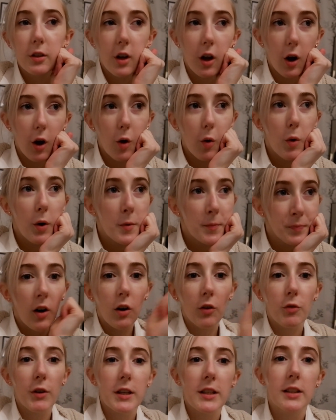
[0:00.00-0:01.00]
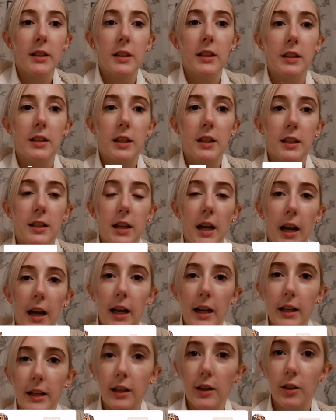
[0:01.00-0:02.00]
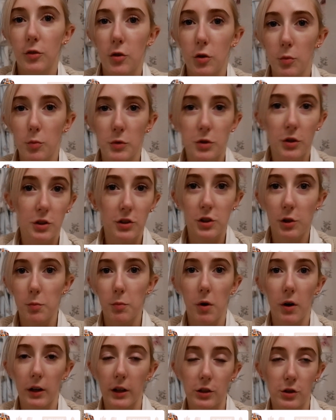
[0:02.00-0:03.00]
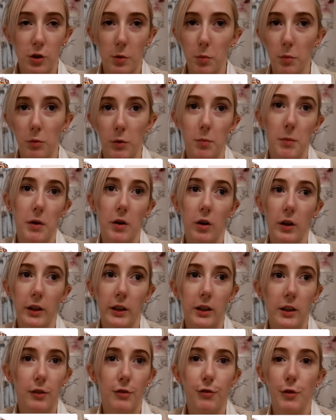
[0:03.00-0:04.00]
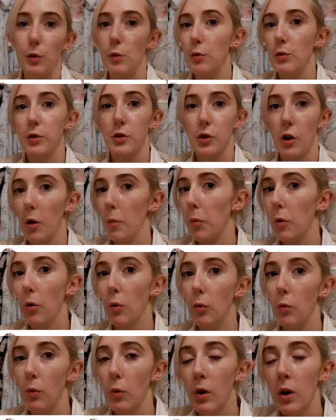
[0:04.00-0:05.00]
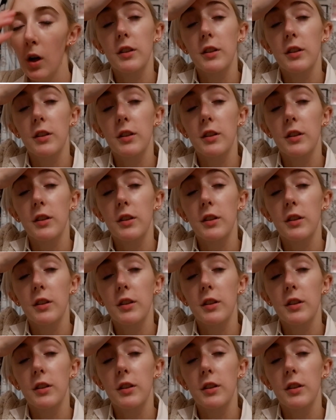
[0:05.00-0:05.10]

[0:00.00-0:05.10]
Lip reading: So I recently did a come to the supermarket shopping with me, like food shop haul.